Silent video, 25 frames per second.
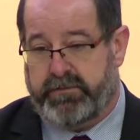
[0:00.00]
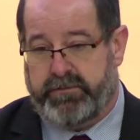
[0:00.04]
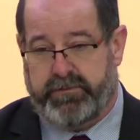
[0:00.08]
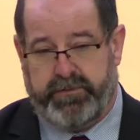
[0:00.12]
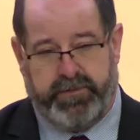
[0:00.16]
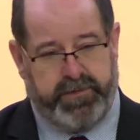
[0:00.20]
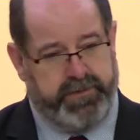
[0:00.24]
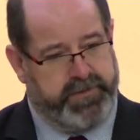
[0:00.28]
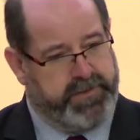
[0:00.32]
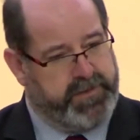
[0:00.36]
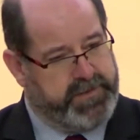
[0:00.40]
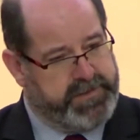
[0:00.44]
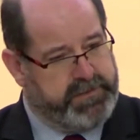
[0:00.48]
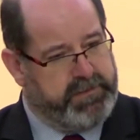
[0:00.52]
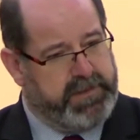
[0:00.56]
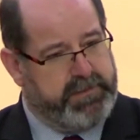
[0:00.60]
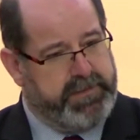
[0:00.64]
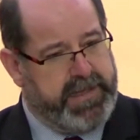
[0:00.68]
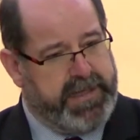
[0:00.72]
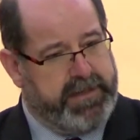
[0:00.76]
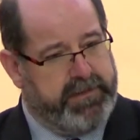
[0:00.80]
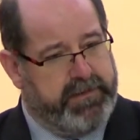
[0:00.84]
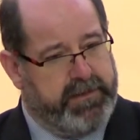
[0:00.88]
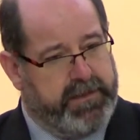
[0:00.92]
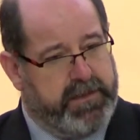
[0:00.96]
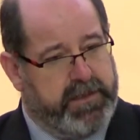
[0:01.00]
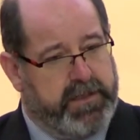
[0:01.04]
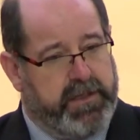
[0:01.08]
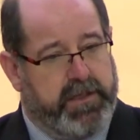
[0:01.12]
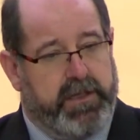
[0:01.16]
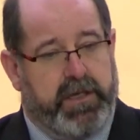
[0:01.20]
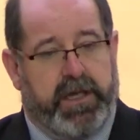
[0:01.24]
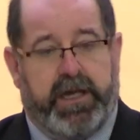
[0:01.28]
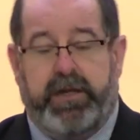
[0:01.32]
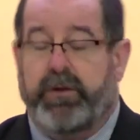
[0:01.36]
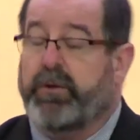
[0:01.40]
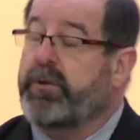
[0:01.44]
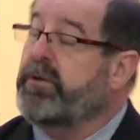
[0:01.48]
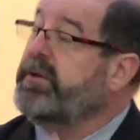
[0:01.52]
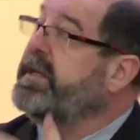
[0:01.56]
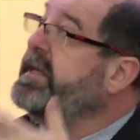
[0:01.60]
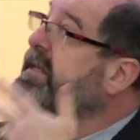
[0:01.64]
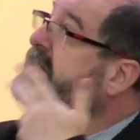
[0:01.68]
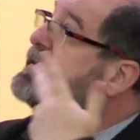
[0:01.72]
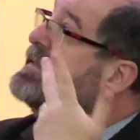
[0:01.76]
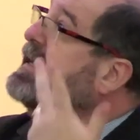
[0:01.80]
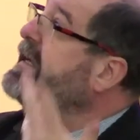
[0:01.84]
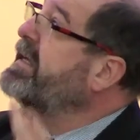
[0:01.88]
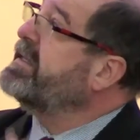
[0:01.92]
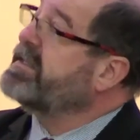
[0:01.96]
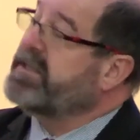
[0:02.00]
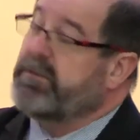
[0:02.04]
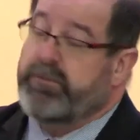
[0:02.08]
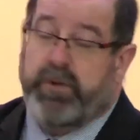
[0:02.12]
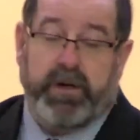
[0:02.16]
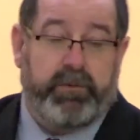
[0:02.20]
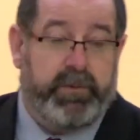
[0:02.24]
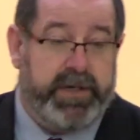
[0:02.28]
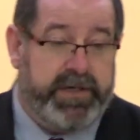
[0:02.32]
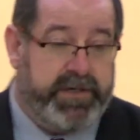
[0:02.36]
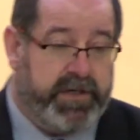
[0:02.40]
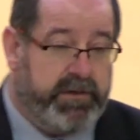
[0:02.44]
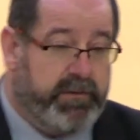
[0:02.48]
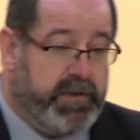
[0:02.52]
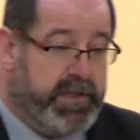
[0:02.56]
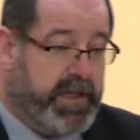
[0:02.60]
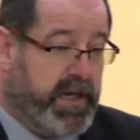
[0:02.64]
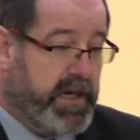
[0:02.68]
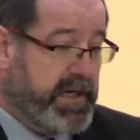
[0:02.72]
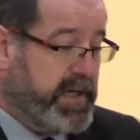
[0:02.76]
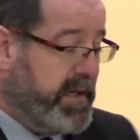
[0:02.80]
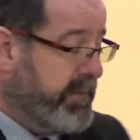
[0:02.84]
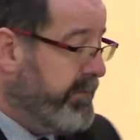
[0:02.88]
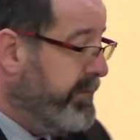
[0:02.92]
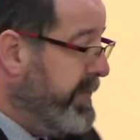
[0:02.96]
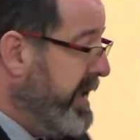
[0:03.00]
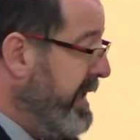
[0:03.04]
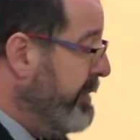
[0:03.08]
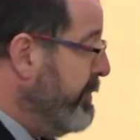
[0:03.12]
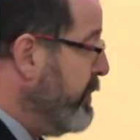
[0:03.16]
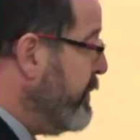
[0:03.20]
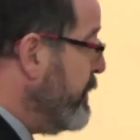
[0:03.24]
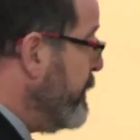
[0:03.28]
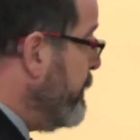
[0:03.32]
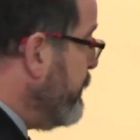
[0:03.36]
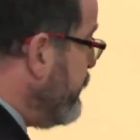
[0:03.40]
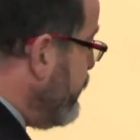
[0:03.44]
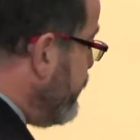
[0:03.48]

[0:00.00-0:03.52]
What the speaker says: Do you see what I mean? And all these things are what we do with our young people.